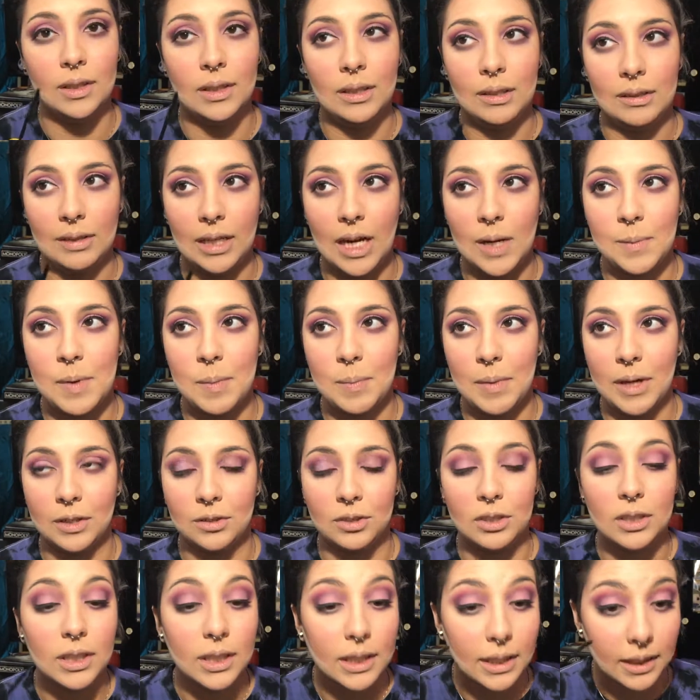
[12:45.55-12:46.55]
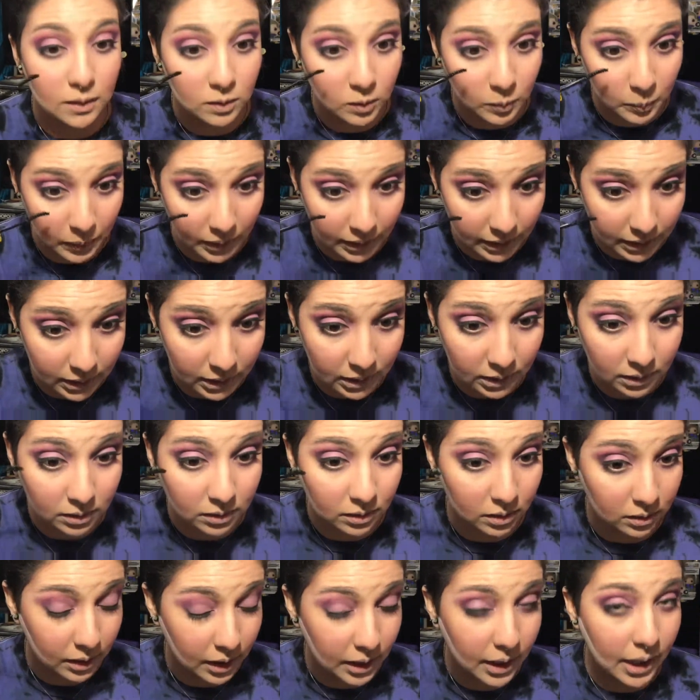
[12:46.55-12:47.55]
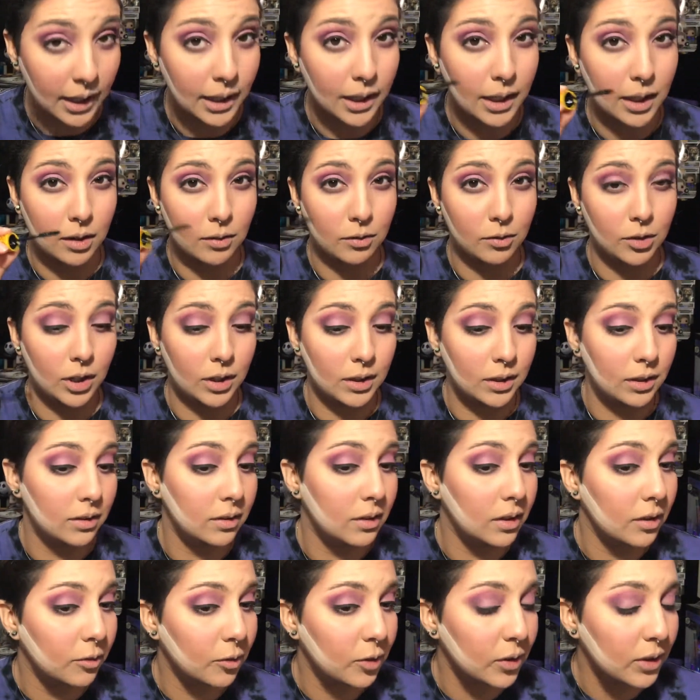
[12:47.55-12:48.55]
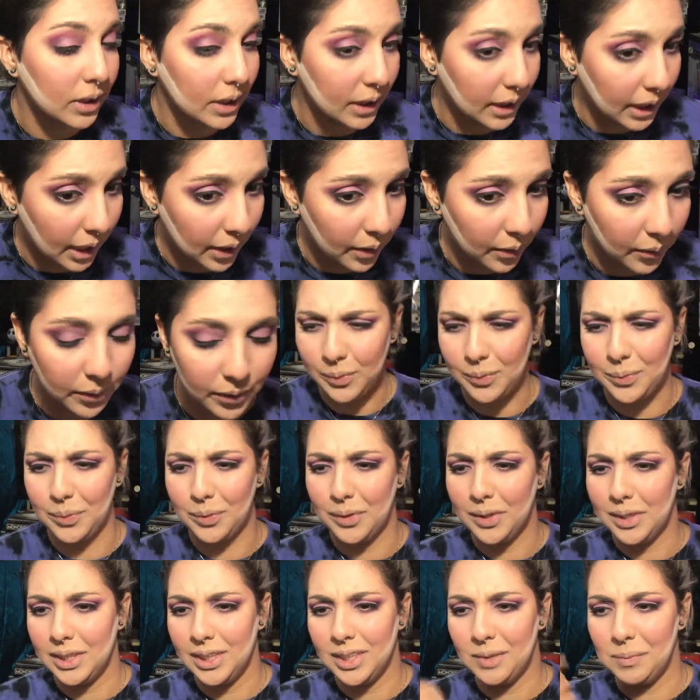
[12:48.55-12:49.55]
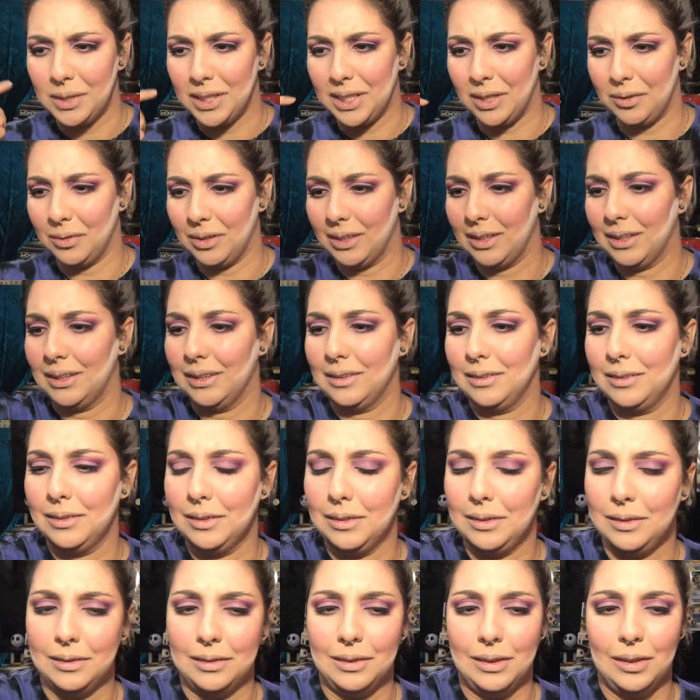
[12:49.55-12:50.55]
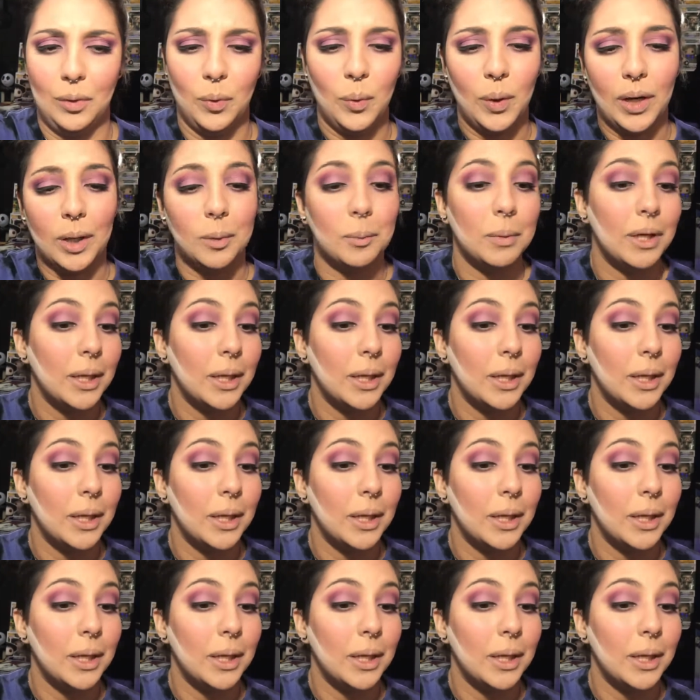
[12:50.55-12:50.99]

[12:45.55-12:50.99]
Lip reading: This time I'm actually gonna explain this because I kind of have done this differently now. Oh, let me get rid of this. This is annoying